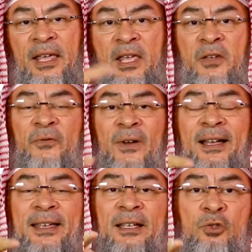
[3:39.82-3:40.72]
If
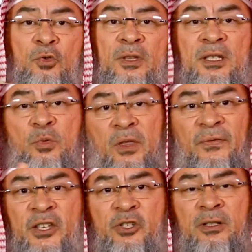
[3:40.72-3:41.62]
I can do this with
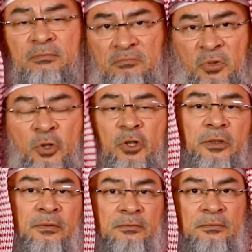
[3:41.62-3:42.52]
fajr,
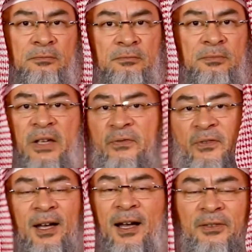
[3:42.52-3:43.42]
good. If
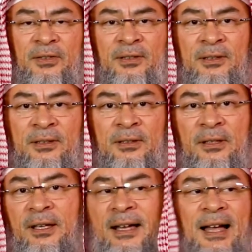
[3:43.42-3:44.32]
not,
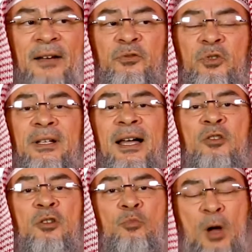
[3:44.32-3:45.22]
then I have to rely
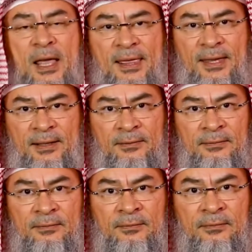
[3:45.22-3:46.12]
on the muezzin.
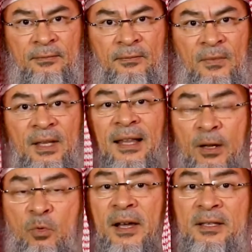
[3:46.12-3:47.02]

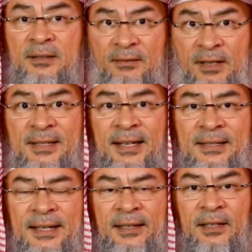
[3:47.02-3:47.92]
Likewise, in
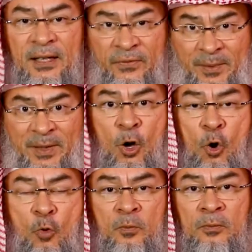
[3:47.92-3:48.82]
sunset, if I'm at
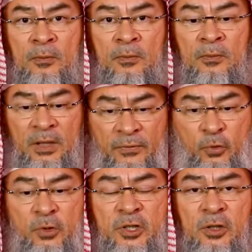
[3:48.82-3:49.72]
home, the
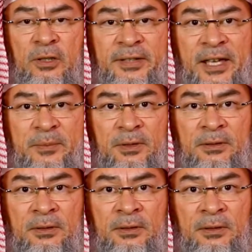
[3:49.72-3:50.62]
food is on the table.